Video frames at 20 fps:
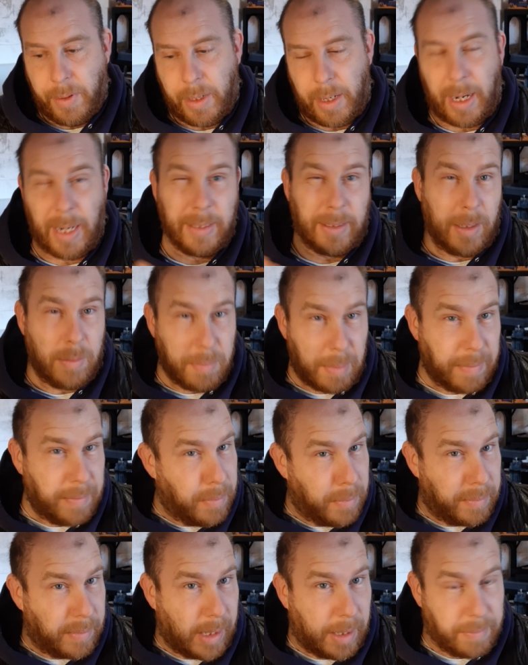I don't bother
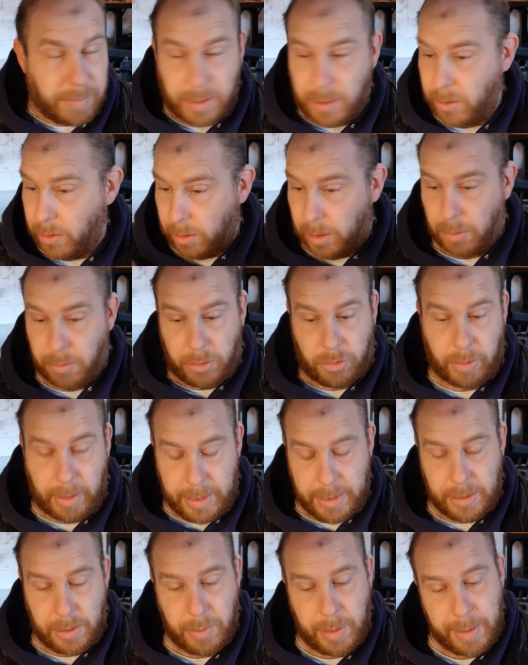with gloves, I just go straight
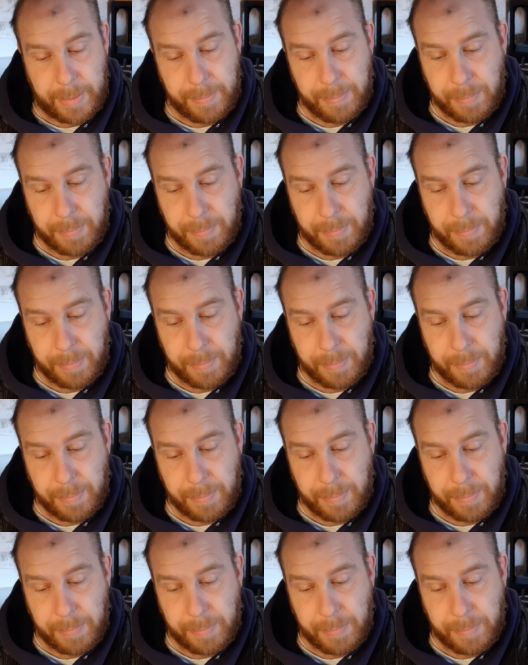into it.